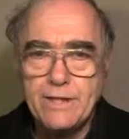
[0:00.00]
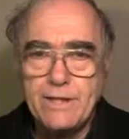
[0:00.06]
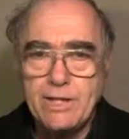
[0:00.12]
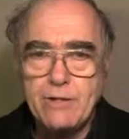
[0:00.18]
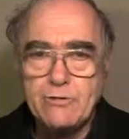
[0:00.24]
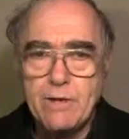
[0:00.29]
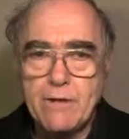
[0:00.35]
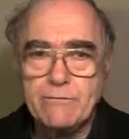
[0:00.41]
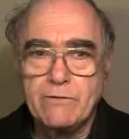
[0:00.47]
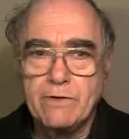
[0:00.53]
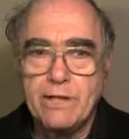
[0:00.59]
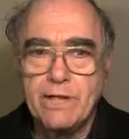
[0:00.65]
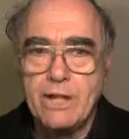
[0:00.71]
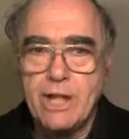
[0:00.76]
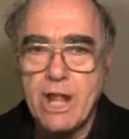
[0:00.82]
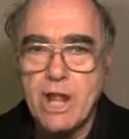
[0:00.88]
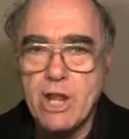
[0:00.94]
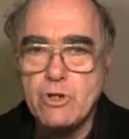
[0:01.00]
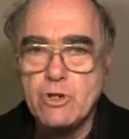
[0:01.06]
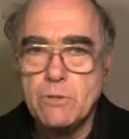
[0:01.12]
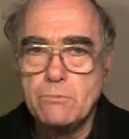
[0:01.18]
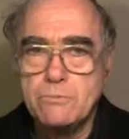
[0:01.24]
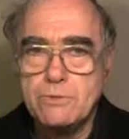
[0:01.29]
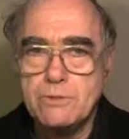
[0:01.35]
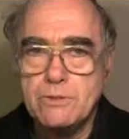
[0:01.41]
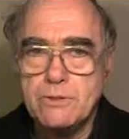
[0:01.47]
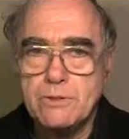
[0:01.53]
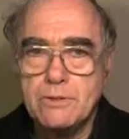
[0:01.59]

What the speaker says: he travelled in Egypt,